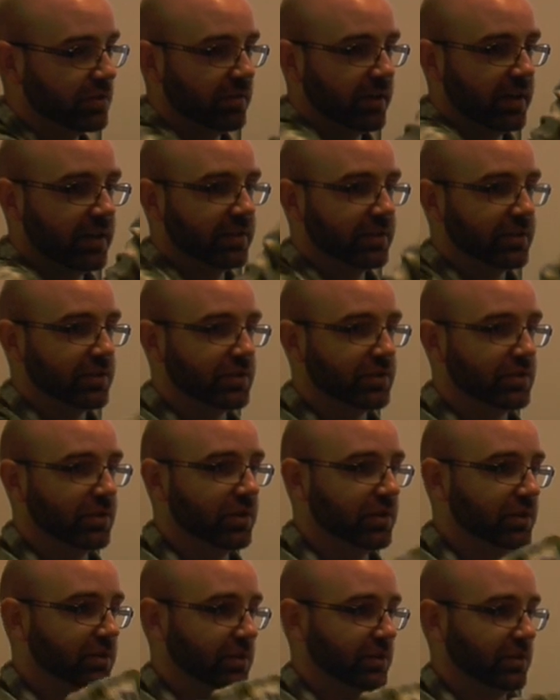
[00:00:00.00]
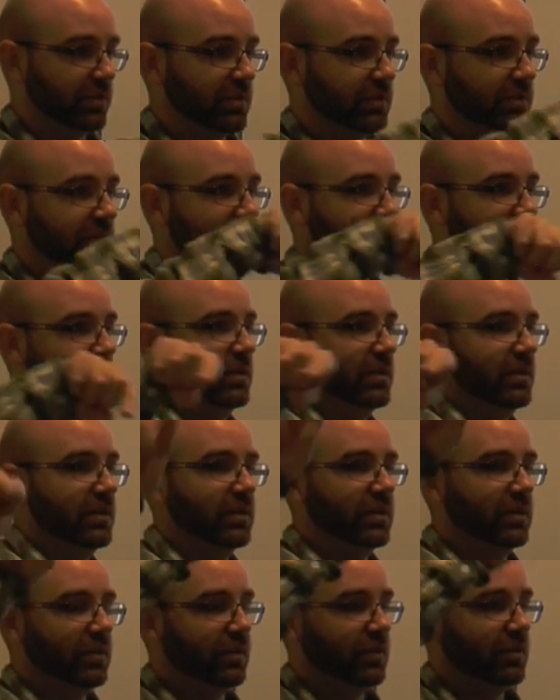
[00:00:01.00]
around and searches
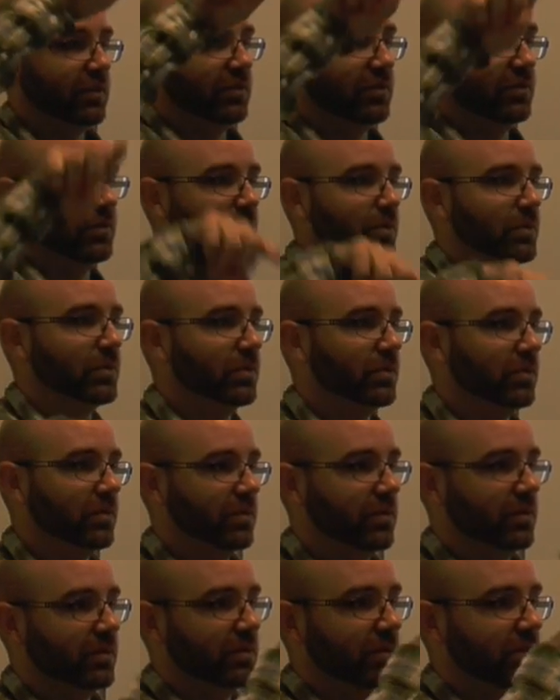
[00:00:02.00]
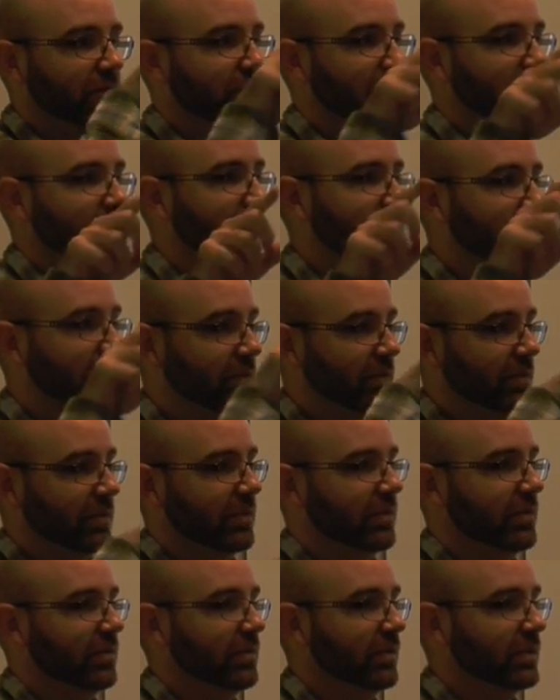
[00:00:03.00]
for
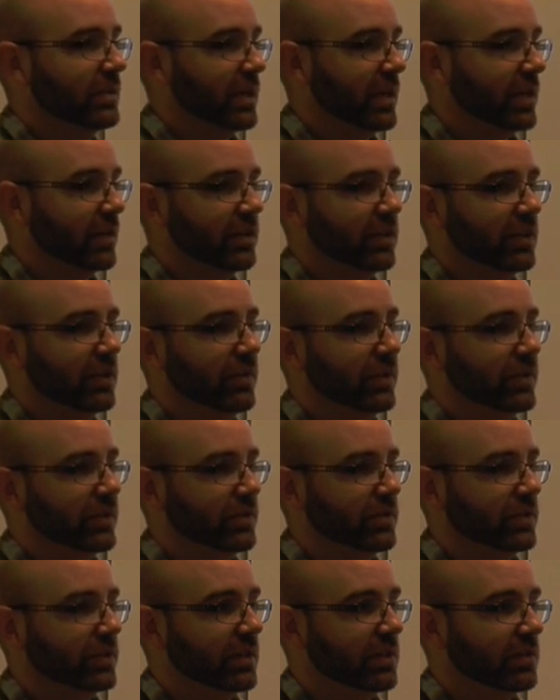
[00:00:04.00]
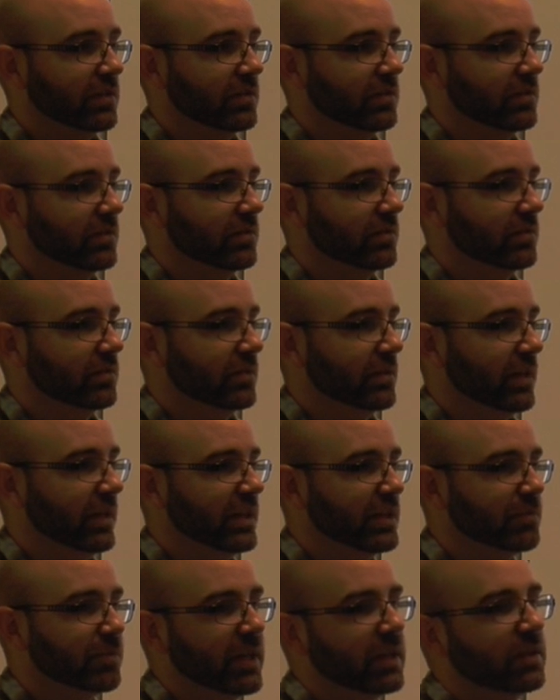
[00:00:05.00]
the target that you're interested in. And
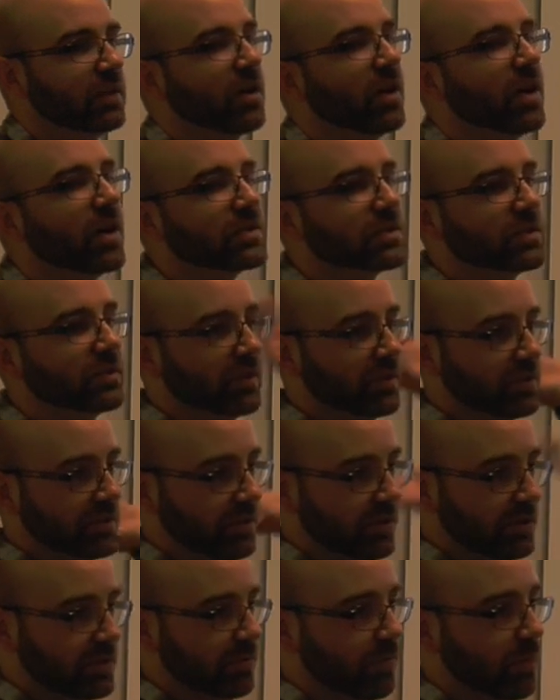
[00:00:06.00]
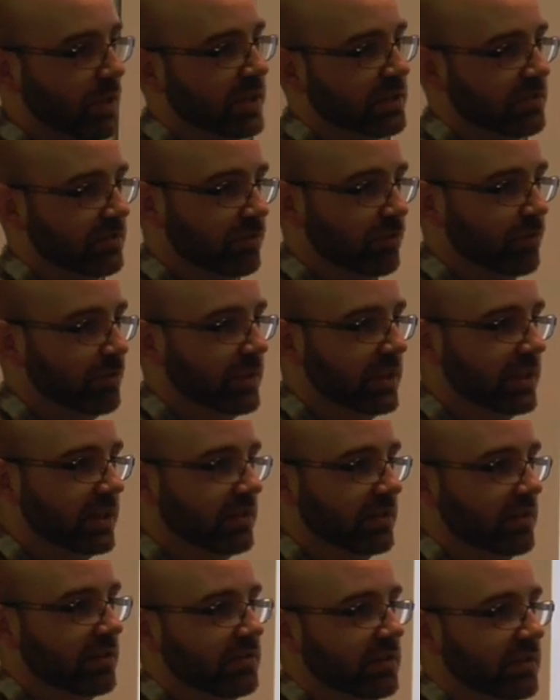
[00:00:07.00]
there's been lots and lots and lots of ways of
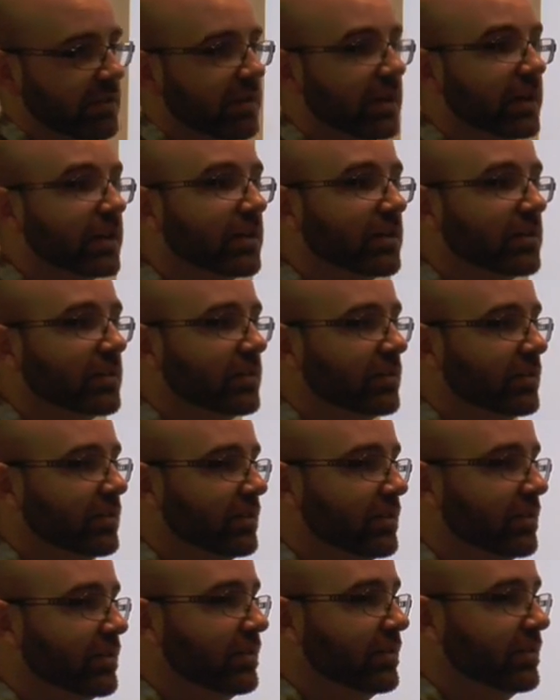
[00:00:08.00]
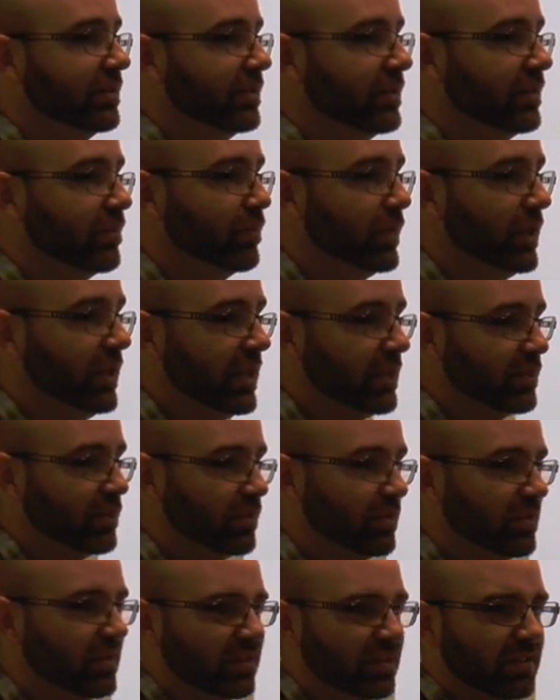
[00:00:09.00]
formulating that theory. But that's
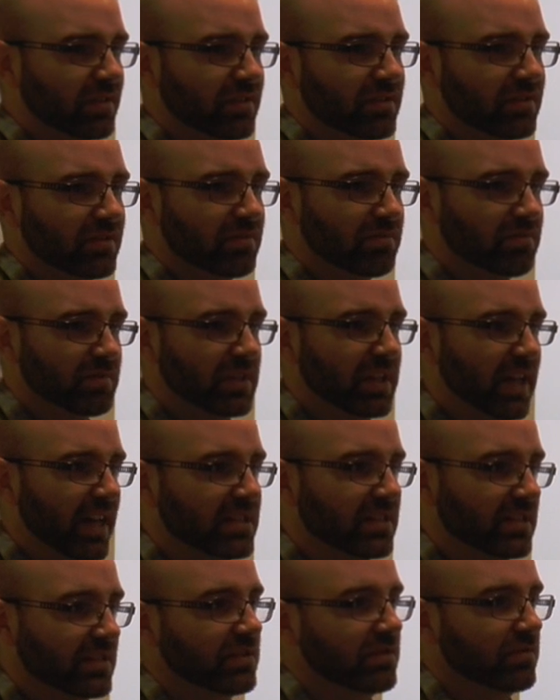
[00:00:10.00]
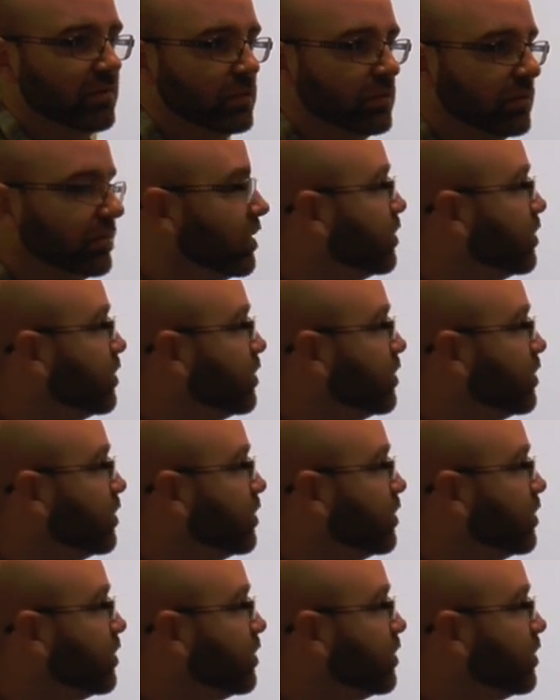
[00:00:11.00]
sort of the essence of all.